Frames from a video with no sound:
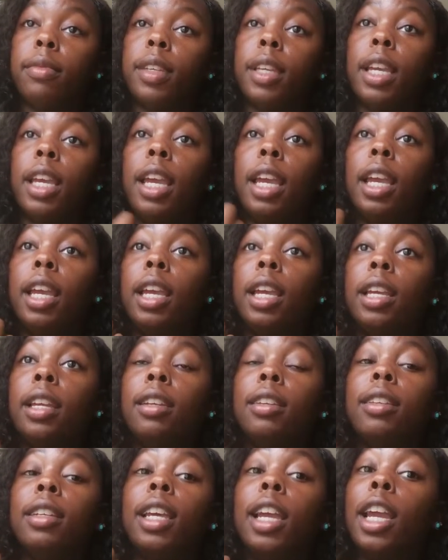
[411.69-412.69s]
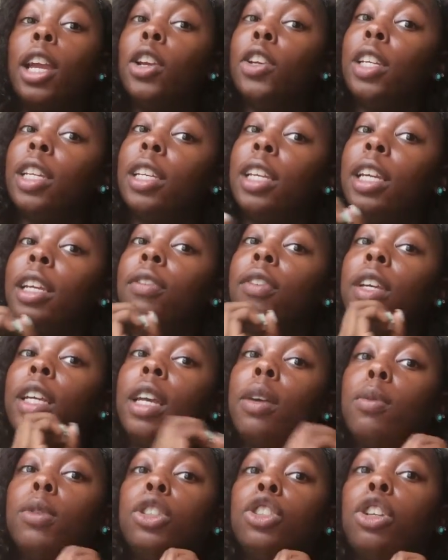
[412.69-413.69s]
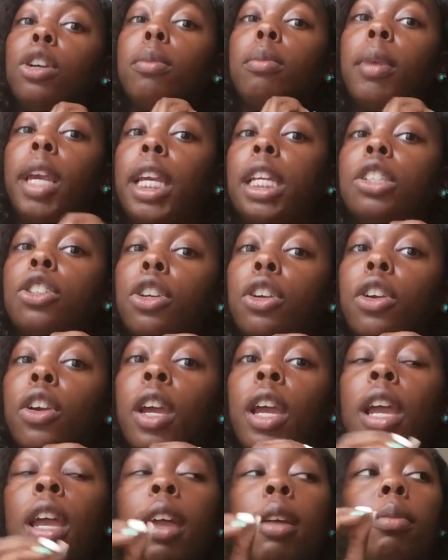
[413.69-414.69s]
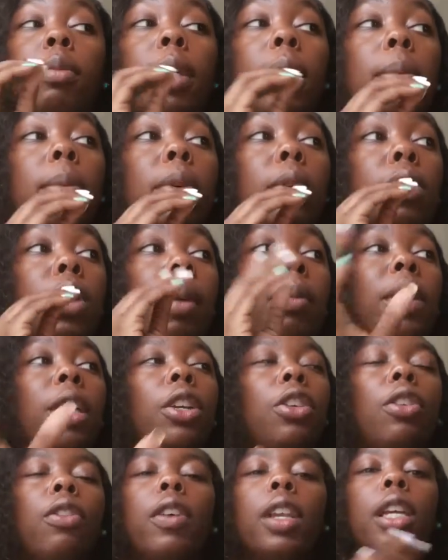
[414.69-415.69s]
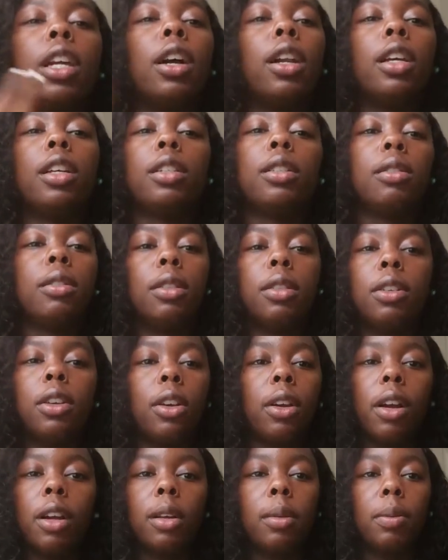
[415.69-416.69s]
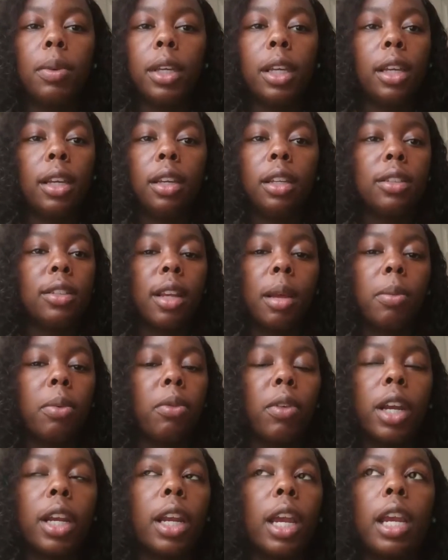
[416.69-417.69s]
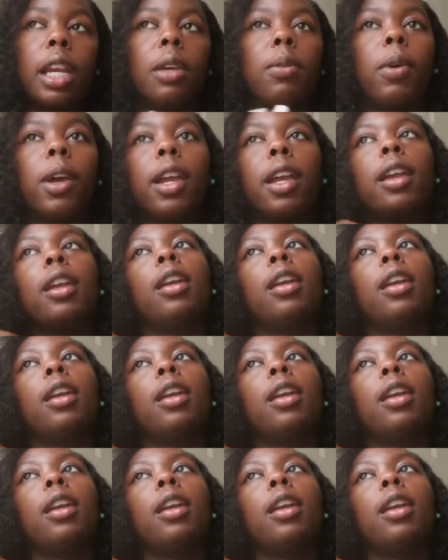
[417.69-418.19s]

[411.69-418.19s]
And then you need to even get with your major. People, I mean, you're really going to, you're going to be separated anyway.